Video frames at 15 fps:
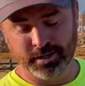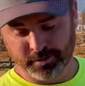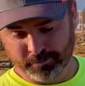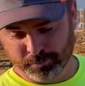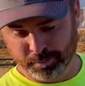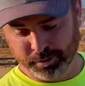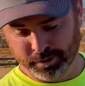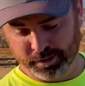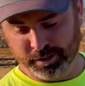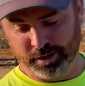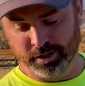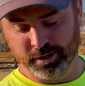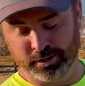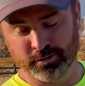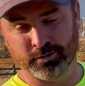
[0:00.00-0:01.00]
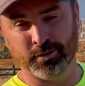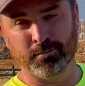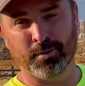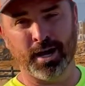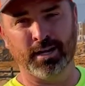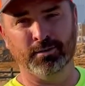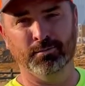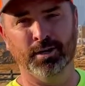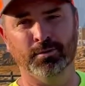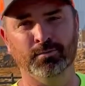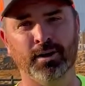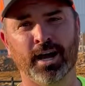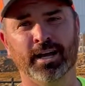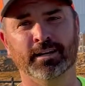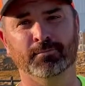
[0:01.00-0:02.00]
put the gun on the bottom
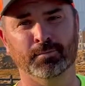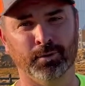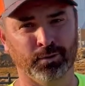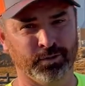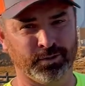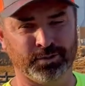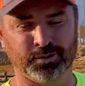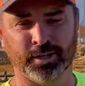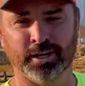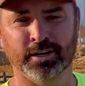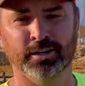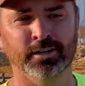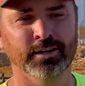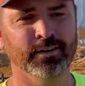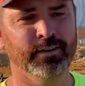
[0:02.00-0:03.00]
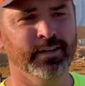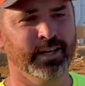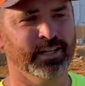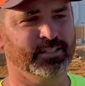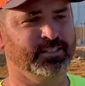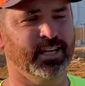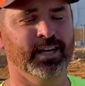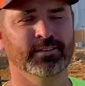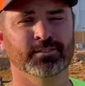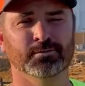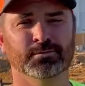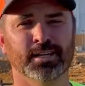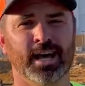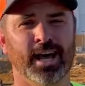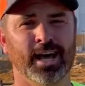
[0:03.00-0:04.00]
upright, pull the trigger. It saves them
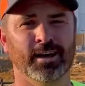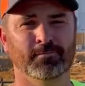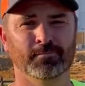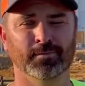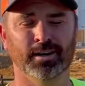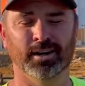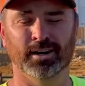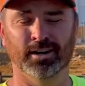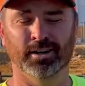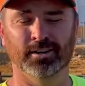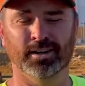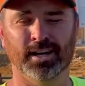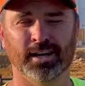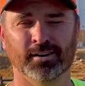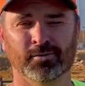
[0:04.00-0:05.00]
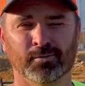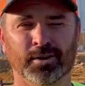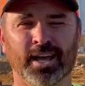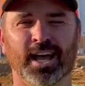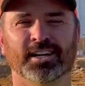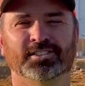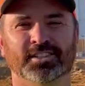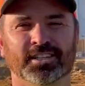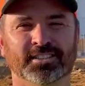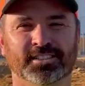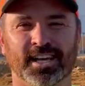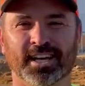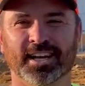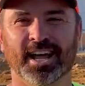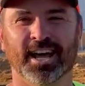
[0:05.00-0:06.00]
time. We actually
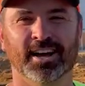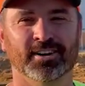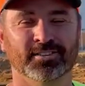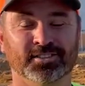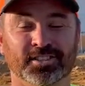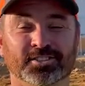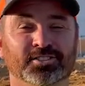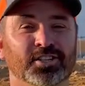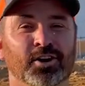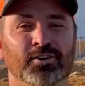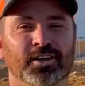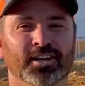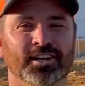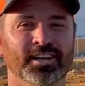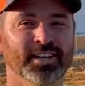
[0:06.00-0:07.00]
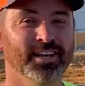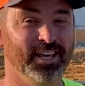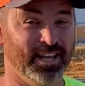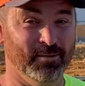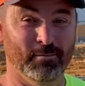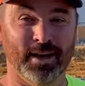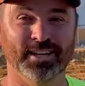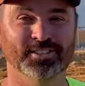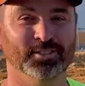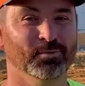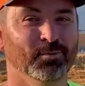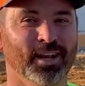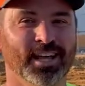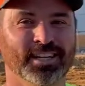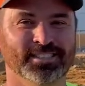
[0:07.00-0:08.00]
say now, just joking, it makes
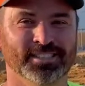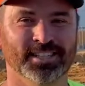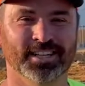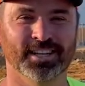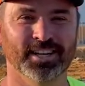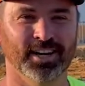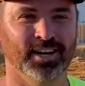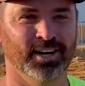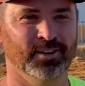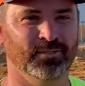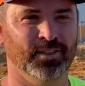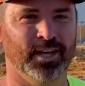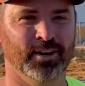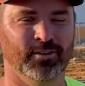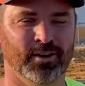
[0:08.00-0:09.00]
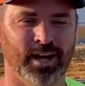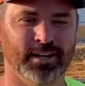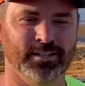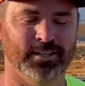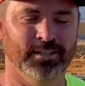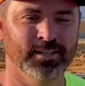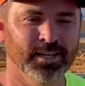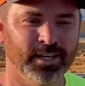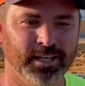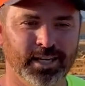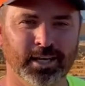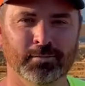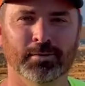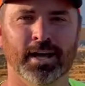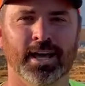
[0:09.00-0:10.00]
them lazy. They don't have to
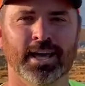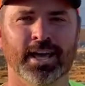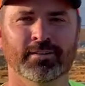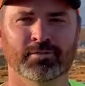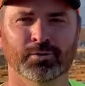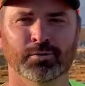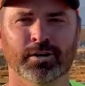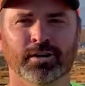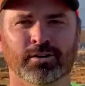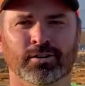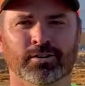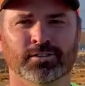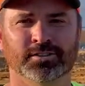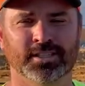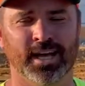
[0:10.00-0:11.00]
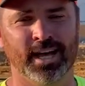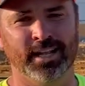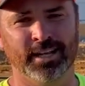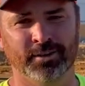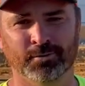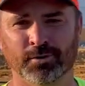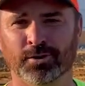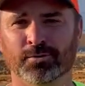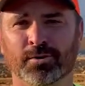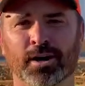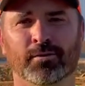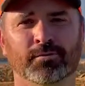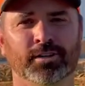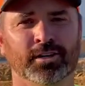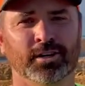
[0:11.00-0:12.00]
keep that heavy reel on their side. They run around with the